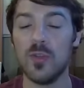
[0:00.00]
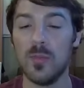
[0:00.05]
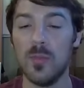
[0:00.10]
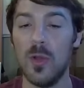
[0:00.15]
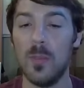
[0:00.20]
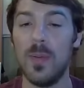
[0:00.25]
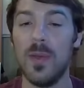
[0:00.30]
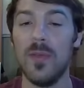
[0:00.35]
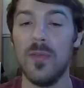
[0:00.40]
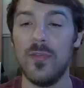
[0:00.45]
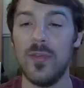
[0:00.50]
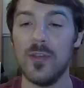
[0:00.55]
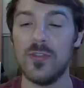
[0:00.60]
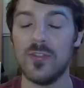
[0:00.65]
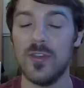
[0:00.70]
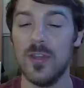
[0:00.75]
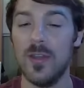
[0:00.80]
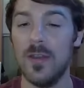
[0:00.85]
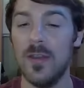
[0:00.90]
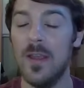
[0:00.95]

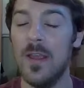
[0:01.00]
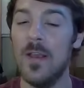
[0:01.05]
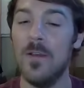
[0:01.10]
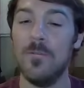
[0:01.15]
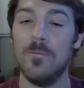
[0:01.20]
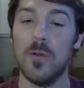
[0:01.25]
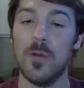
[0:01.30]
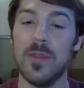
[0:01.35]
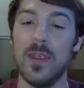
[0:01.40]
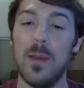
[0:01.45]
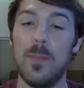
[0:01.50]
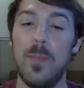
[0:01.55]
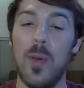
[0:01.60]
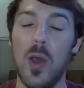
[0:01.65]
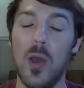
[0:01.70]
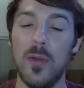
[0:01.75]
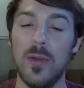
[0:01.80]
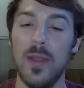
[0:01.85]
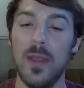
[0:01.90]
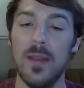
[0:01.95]
position for the
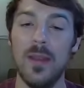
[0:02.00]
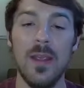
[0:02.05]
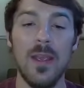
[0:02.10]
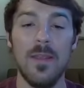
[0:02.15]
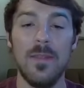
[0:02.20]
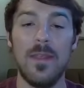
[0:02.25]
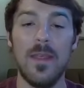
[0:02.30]
opponent